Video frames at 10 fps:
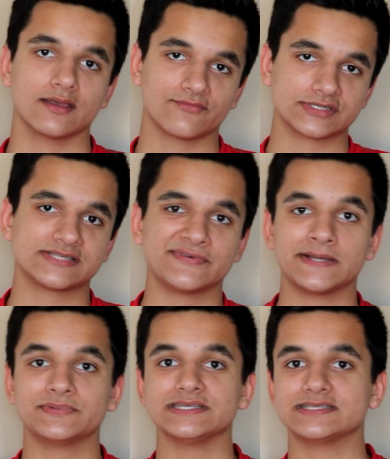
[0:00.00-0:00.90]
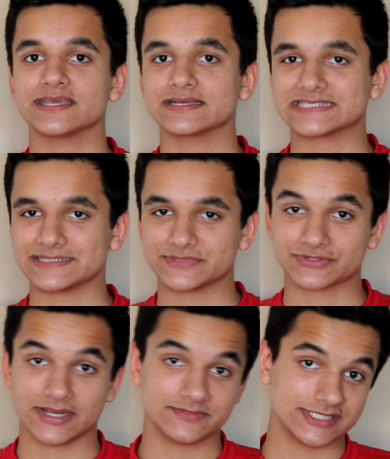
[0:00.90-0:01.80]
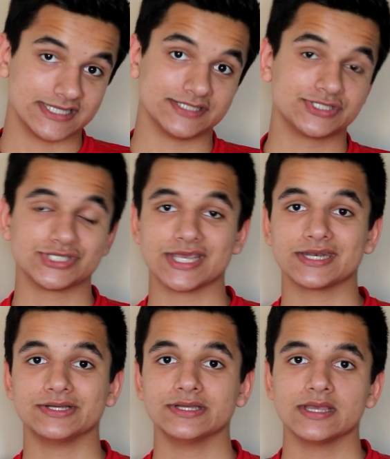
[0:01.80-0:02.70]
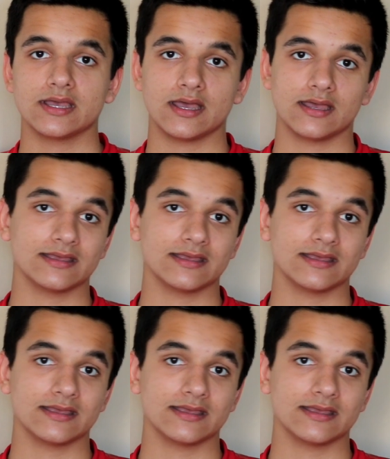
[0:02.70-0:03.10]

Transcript: First of all, please like and subscribe to this channel uh,